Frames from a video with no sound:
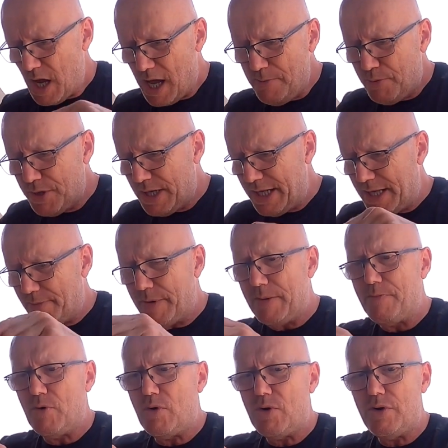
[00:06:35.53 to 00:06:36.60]
I put a little
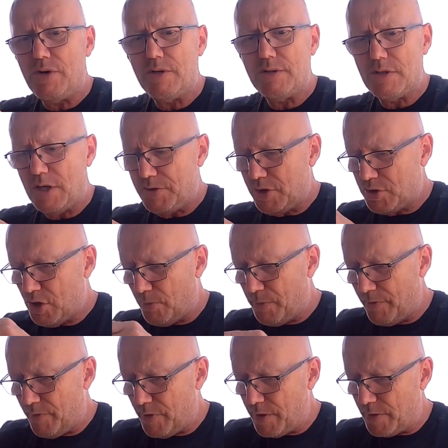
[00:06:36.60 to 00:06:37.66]
bit more on the
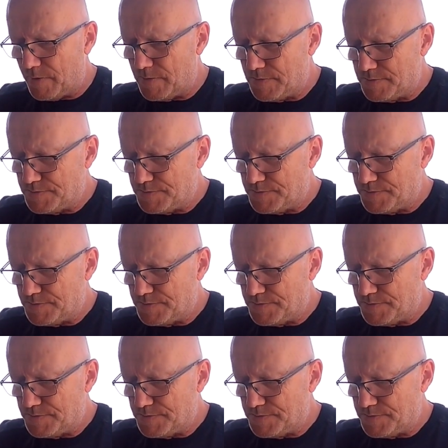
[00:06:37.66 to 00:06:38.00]
top of oil.